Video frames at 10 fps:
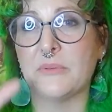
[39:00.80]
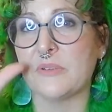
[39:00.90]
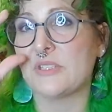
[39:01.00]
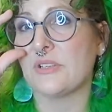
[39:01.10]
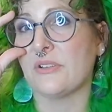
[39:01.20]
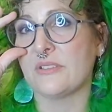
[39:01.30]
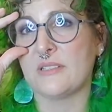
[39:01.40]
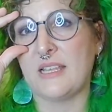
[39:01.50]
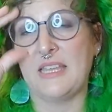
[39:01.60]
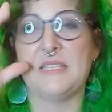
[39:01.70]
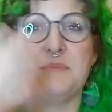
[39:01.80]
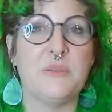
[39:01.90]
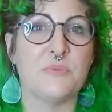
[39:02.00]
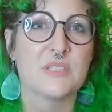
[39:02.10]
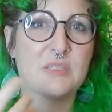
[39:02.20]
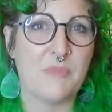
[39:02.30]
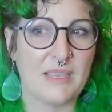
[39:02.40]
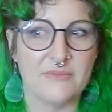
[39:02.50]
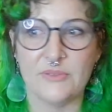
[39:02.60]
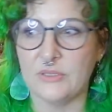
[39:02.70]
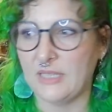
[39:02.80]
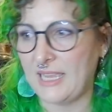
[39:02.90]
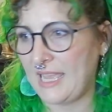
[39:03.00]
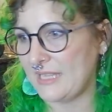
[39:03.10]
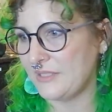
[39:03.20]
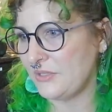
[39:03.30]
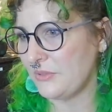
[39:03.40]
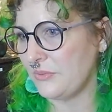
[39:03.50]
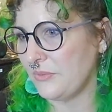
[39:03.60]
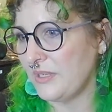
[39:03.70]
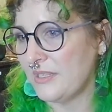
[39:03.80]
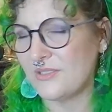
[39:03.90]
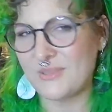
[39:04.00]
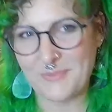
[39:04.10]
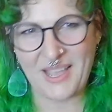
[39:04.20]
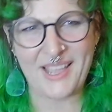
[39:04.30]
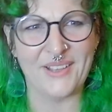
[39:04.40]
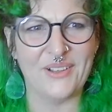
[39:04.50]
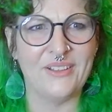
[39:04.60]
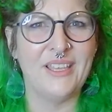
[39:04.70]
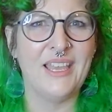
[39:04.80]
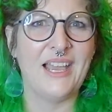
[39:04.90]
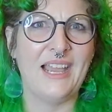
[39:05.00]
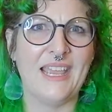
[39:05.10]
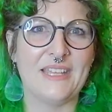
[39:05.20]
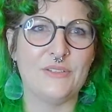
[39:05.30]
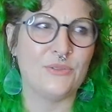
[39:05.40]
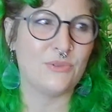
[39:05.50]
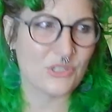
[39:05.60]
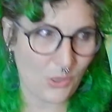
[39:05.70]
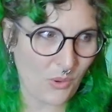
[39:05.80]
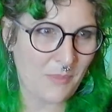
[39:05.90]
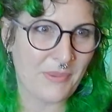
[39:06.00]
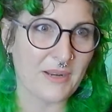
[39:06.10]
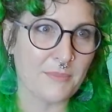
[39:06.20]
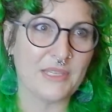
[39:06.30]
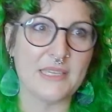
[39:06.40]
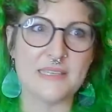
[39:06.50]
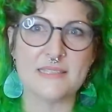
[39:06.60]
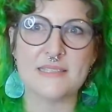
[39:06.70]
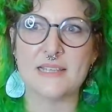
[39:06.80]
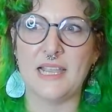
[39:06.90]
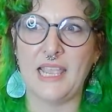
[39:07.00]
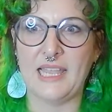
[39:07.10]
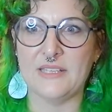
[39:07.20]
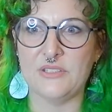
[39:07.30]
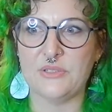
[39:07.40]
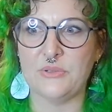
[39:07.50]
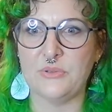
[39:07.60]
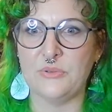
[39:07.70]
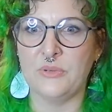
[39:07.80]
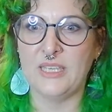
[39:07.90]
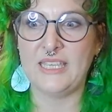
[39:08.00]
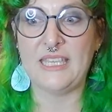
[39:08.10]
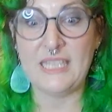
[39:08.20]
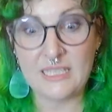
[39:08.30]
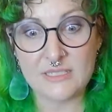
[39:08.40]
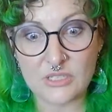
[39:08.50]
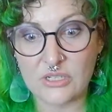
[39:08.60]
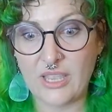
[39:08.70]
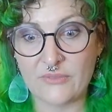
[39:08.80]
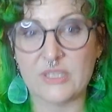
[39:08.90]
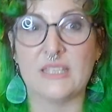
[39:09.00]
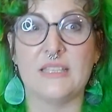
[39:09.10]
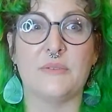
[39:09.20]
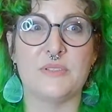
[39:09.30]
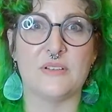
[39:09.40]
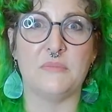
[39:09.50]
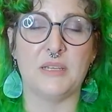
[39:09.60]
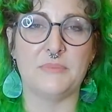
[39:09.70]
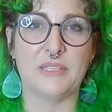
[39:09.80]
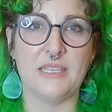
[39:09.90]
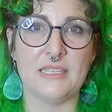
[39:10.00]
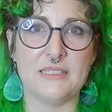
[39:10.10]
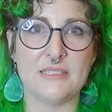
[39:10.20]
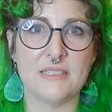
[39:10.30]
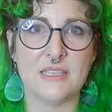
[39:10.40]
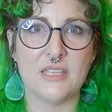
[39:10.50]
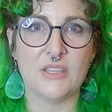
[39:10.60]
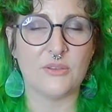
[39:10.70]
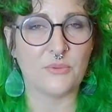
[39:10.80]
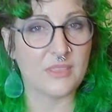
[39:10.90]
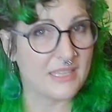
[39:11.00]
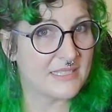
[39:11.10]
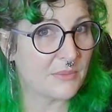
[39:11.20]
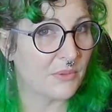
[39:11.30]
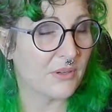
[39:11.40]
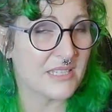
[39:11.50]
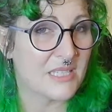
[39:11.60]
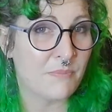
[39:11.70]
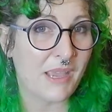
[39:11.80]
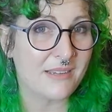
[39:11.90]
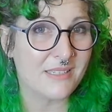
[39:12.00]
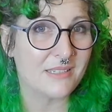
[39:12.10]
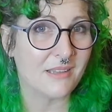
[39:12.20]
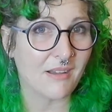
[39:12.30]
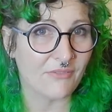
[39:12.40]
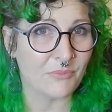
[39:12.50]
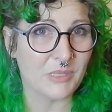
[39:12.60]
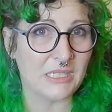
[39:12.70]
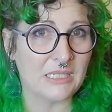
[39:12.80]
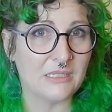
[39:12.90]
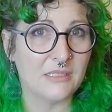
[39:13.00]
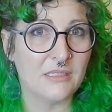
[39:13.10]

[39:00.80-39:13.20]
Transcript: in return. I had to be respectful. I had to smile. I had to show up at a place. I had to eat everything that was on my plate. There were things that were expected of me